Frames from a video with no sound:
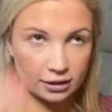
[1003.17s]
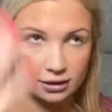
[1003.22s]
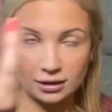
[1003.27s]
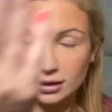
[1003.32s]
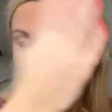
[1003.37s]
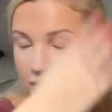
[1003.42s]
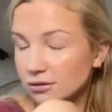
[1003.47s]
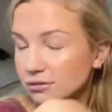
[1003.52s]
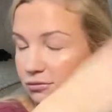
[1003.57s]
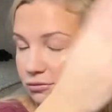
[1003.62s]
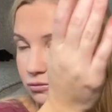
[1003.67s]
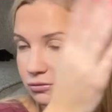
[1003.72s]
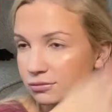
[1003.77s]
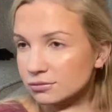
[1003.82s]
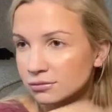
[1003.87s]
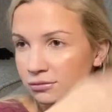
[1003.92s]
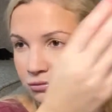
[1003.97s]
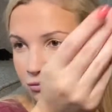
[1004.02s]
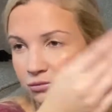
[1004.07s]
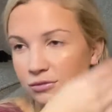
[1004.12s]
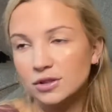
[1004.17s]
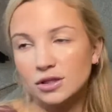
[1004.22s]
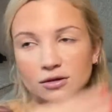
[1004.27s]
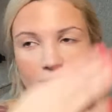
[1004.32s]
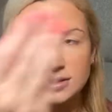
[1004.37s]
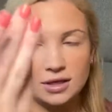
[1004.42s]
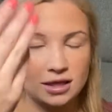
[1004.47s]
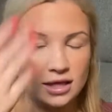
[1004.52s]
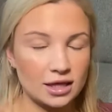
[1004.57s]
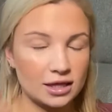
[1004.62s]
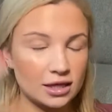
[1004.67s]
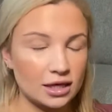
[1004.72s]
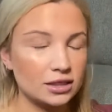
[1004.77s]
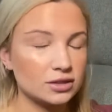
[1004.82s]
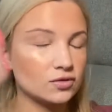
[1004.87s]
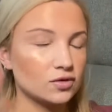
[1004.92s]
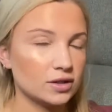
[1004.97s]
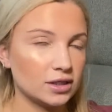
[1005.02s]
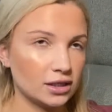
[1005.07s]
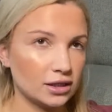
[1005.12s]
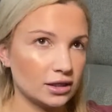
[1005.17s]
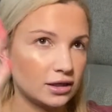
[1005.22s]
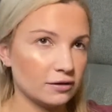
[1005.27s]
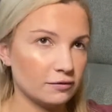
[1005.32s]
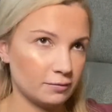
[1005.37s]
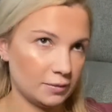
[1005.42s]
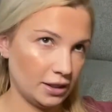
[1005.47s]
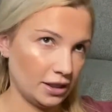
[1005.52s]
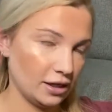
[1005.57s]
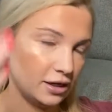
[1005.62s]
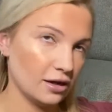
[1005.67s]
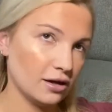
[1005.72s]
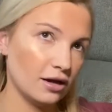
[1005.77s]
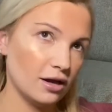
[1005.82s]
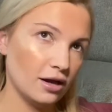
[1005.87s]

and, you know, said like, thanks for thinking of me.